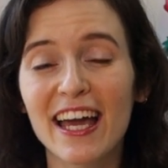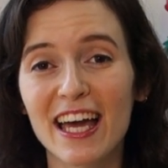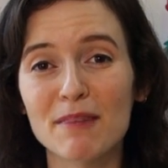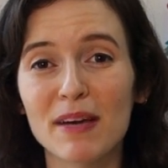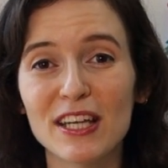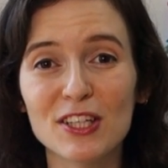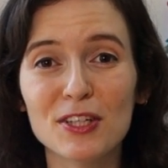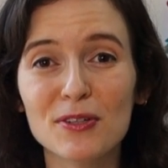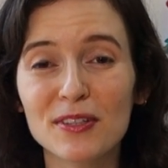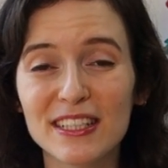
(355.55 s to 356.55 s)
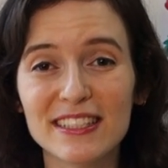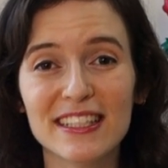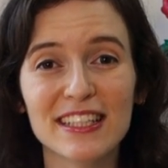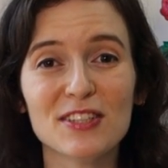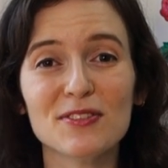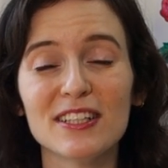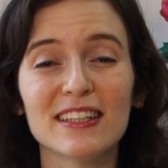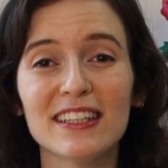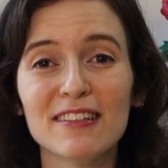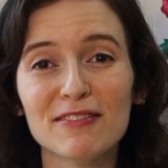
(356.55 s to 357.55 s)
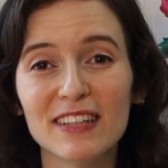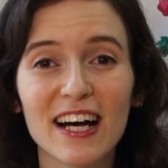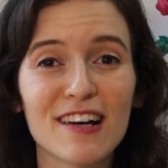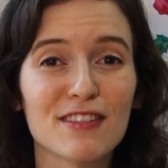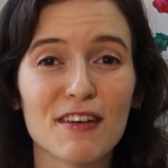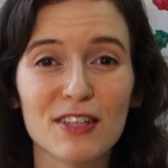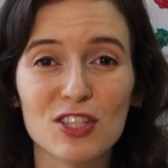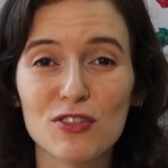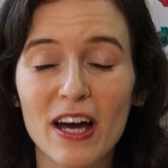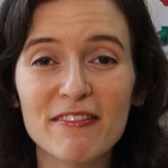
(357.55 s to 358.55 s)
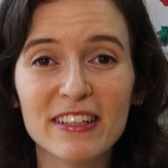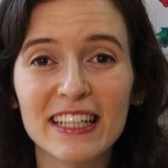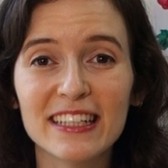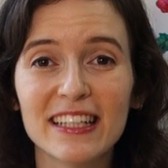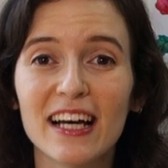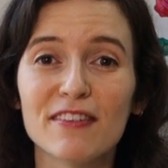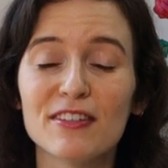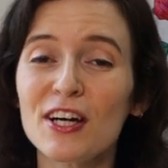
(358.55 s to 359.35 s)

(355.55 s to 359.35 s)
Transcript: and may you continue to live lives of extravagant love